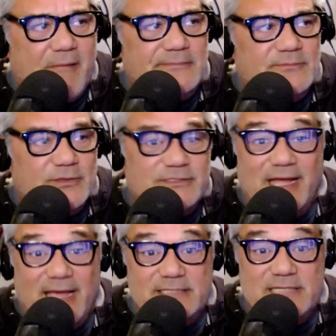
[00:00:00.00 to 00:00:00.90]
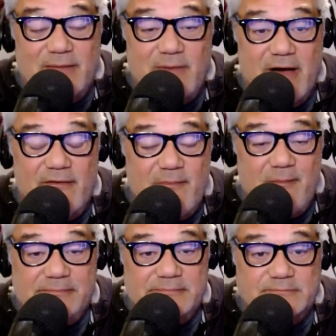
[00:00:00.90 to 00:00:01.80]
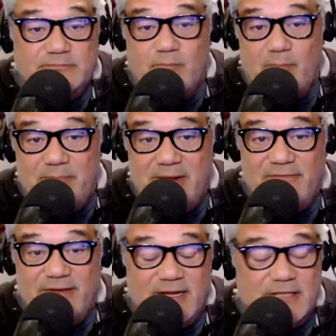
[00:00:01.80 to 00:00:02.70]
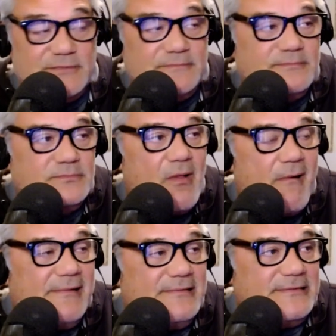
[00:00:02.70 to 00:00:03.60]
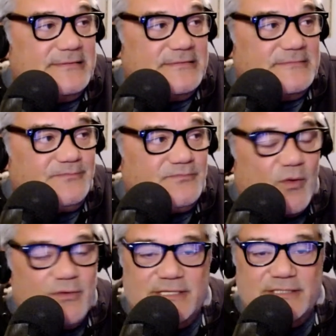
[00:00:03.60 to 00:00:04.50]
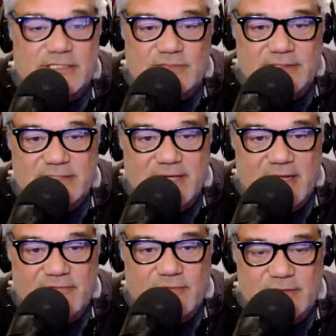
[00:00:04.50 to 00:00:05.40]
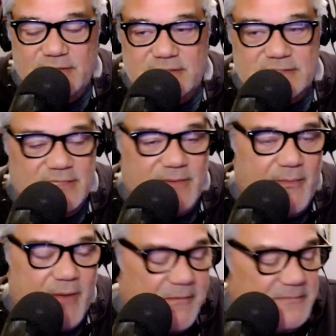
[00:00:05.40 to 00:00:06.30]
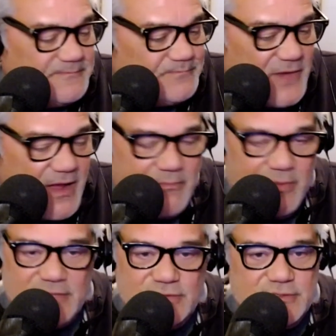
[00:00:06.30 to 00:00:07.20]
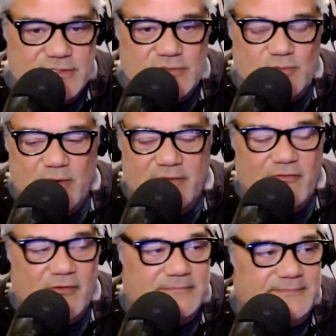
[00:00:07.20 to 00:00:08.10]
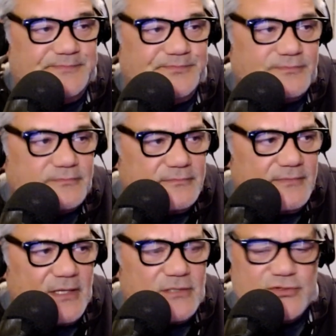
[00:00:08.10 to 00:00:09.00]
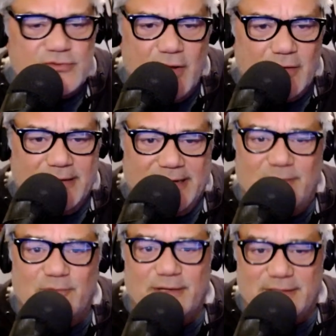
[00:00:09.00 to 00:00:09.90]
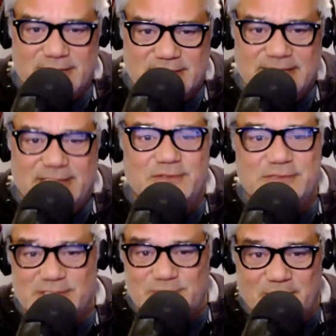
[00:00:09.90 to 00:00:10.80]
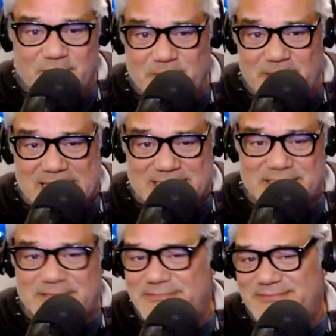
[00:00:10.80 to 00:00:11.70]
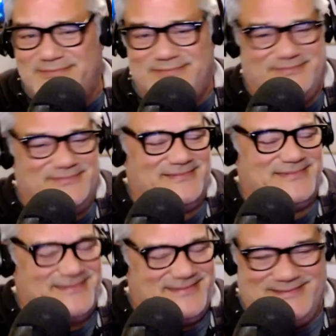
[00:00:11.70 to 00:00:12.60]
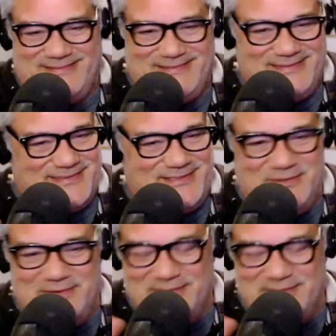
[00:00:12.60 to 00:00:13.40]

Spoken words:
which I had time off, paid vacation, was I just went to California to see my mom. God bless her. She's wonderful. Strong lady. We're at the casino. She's wearing her mask. I